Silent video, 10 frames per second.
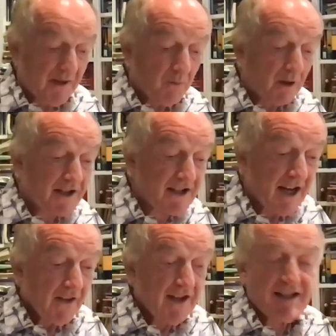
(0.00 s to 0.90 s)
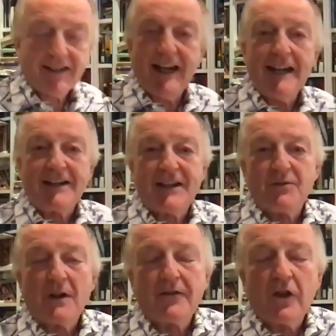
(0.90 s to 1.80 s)
well, this again is this
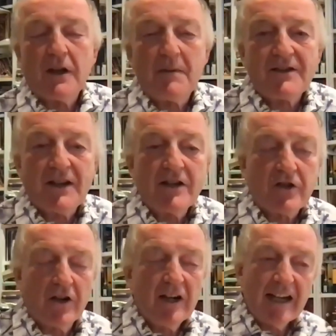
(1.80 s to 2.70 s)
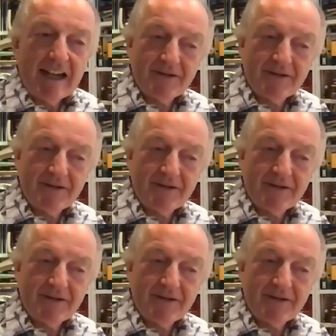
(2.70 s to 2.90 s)
wonderful thing about Sergio. He's